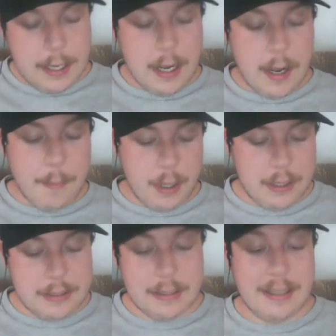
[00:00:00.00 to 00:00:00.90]
Uh,
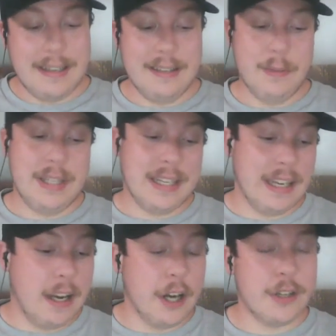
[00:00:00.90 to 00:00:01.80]
but uh, with the
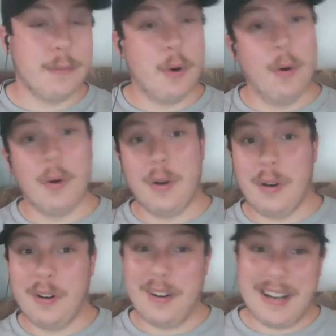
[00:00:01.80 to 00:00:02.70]
concussion
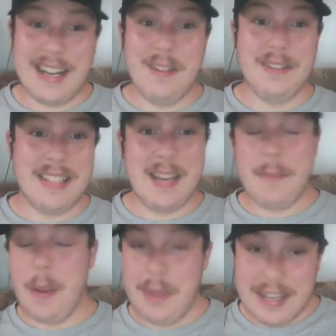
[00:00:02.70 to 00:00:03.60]
protocol, I would say
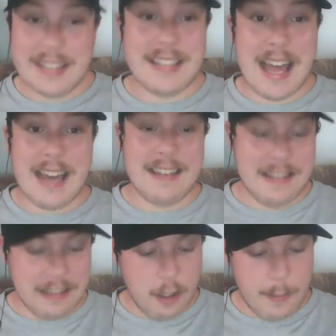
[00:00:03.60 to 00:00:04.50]
maybe his status
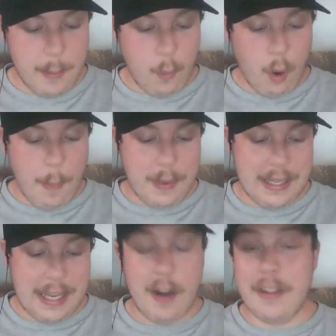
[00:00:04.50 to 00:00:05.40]
is a little bit more up in
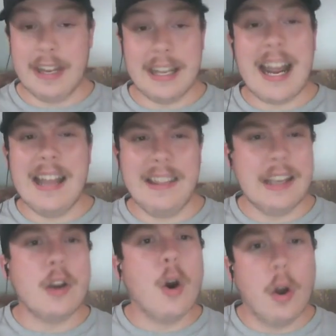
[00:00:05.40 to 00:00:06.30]
the air than a guy
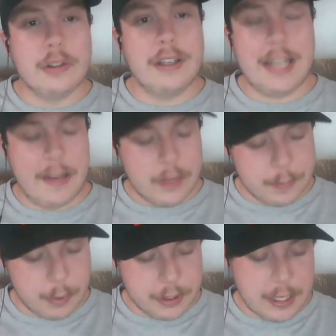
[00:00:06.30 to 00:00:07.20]
like Carlton Davis
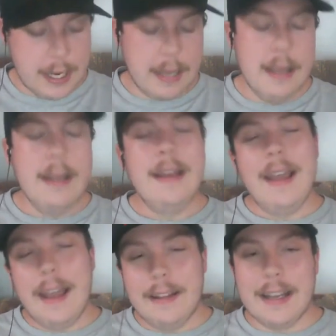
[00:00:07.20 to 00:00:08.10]
per se.
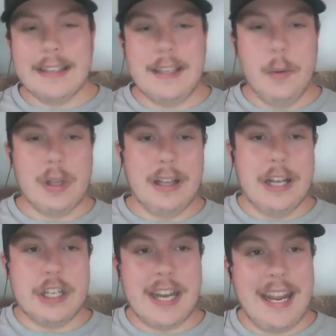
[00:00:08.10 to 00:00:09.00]
And like I said with
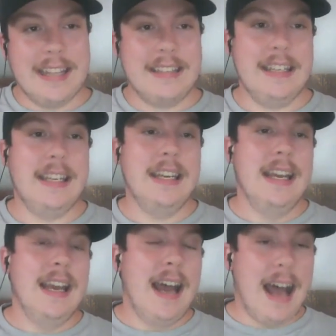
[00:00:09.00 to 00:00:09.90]
Calijah Kancey,
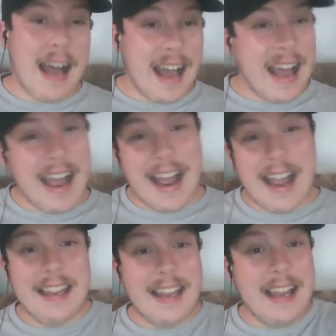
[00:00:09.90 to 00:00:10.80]

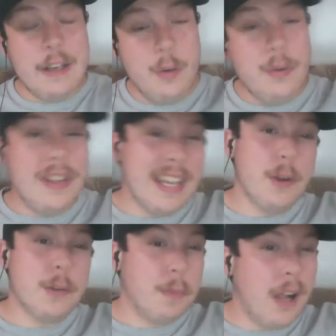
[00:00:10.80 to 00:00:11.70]
I I do think it
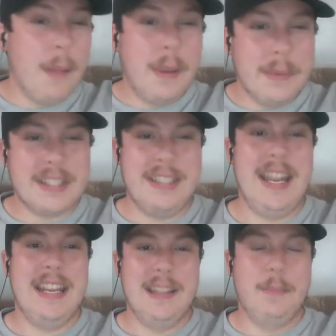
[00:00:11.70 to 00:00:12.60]
was probably a
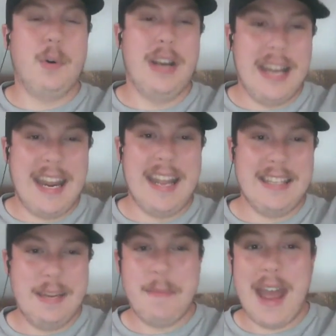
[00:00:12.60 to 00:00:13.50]
mistake to bring
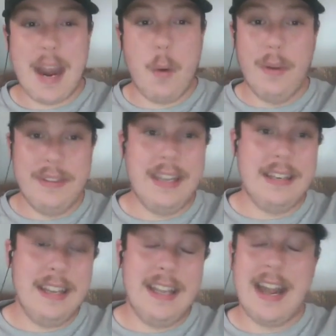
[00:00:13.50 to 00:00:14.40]
Kancey back when they
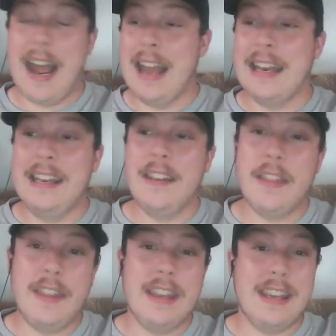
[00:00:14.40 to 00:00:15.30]
did. I didn't
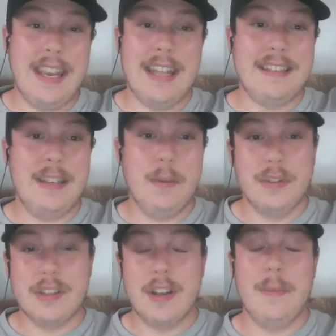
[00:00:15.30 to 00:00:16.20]
think Kancey
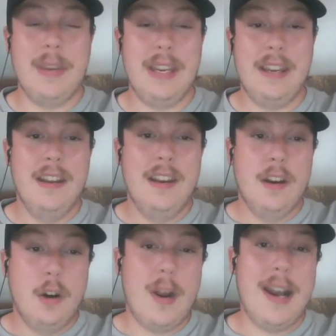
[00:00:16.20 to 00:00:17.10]
was going to be
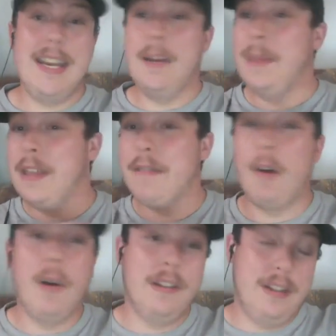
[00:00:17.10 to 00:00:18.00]
ready to be
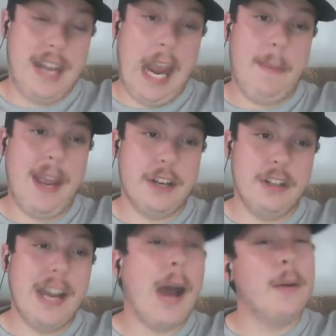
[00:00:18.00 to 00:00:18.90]
thrown into game
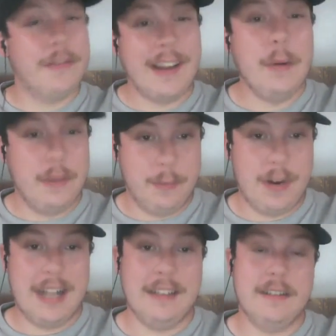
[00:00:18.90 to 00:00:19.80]
action. I was fine with him
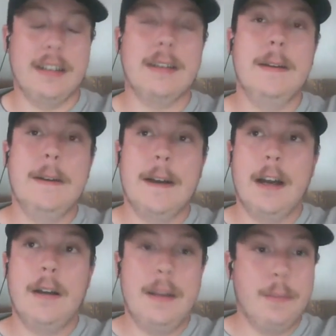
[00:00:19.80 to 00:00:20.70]
practicing.
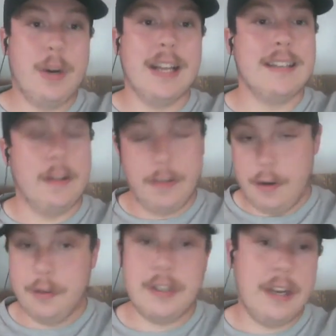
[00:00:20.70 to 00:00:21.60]
Uh, him practicing on
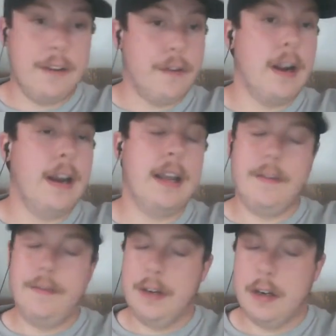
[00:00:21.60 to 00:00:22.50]
Thursday and Friday, I
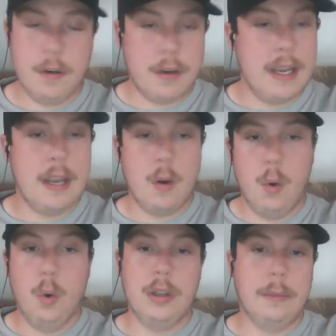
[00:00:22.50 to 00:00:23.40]
figured, okay,
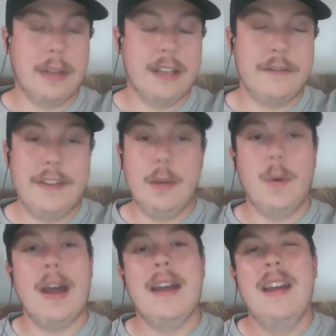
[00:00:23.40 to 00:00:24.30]
cool, let him get his feet
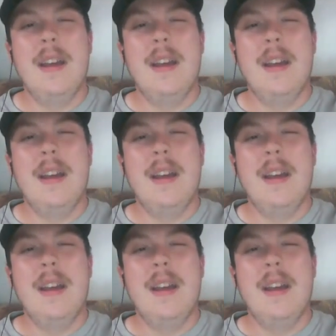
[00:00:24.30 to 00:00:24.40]
wet.